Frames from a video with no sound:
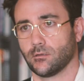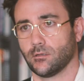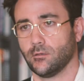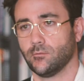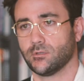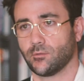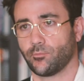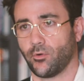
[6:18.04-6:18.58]
It
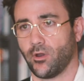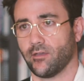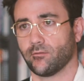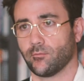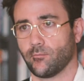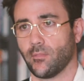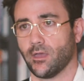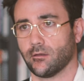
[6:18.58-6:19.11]
was a
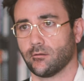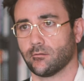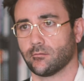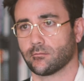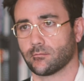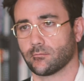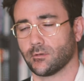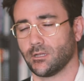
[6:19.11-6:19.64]
private matter,
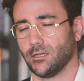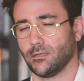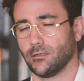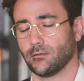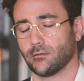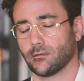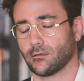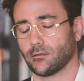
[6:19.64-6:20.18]
really.